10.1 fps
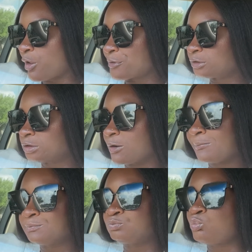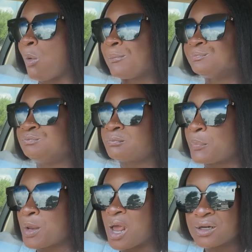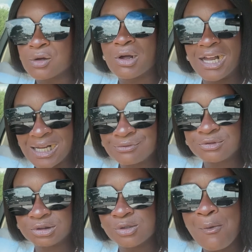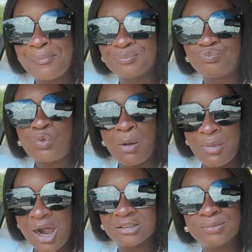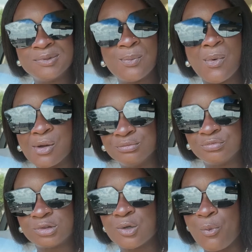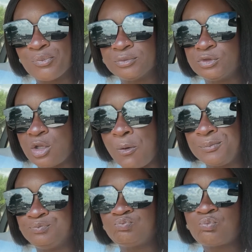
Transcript: you know, I don't have to, but I just be wanting to, you know?